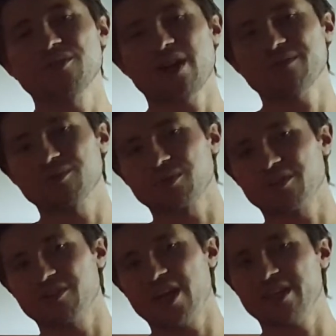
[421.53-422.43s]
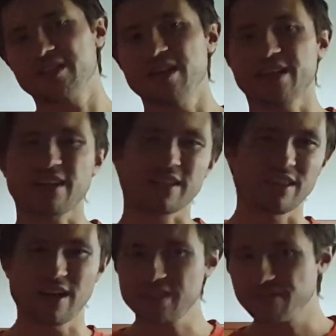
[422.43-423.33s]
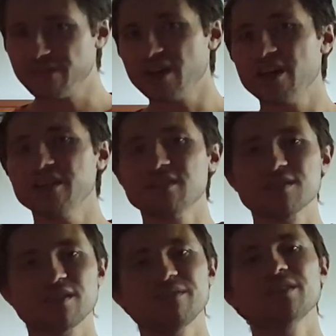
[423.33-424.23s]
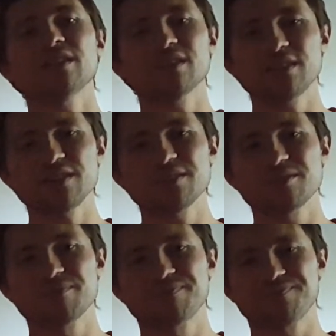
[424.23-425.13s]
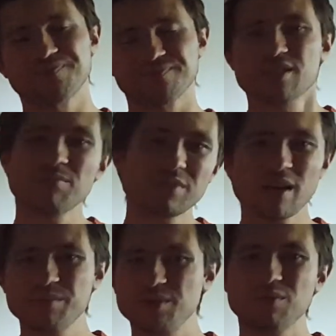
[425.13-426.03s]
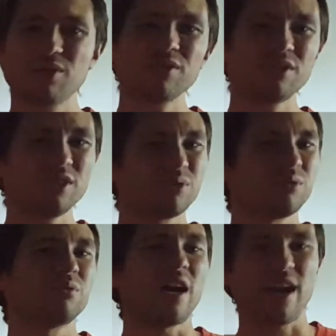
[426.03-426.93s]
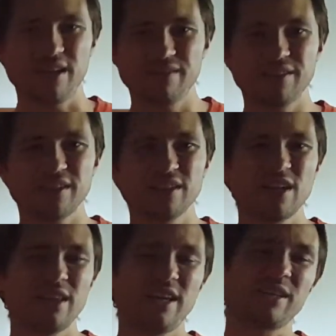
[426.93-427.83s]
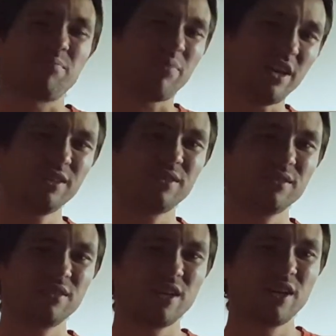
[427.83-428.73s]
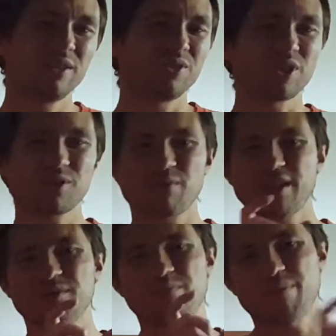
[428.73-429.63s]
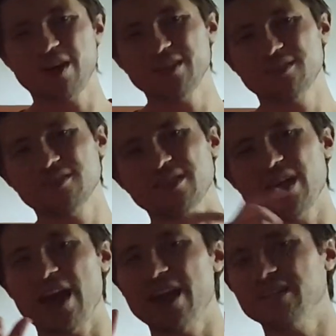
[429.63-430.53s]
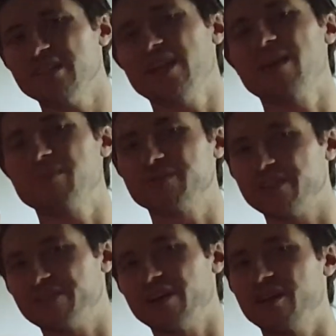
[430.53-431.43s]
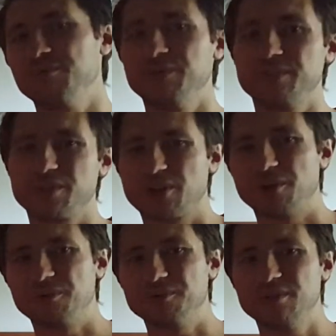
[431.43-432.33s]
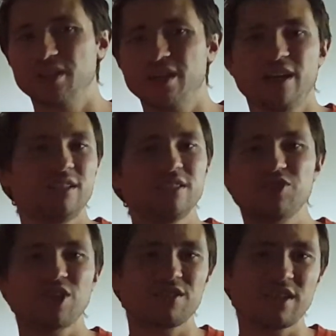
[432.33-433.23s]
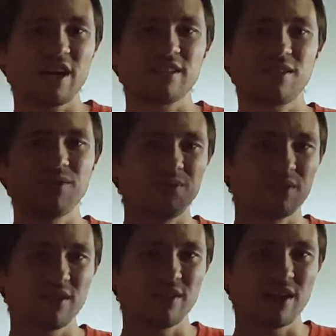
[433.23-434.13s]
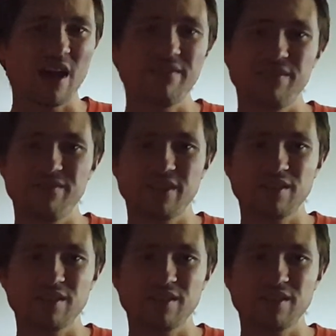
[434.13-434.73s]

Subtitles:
you have to create like a class file or something like this. Sometimes you don't need to do anything like Python. You just write Python and the name of the file with your code, and it just executes everything.